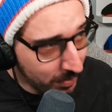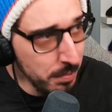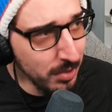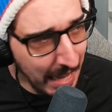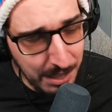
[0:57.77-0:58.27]

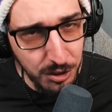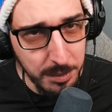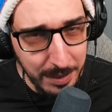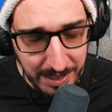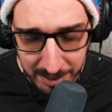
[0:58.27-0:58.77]
Glad you could
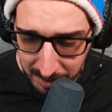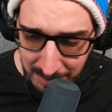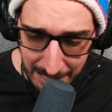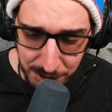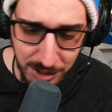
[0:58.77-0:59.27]
be here.
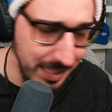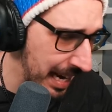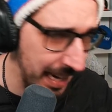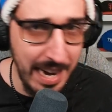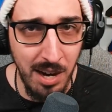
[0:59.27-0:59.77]
Glad you could
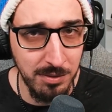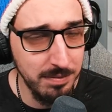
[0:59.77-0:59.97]
hang out.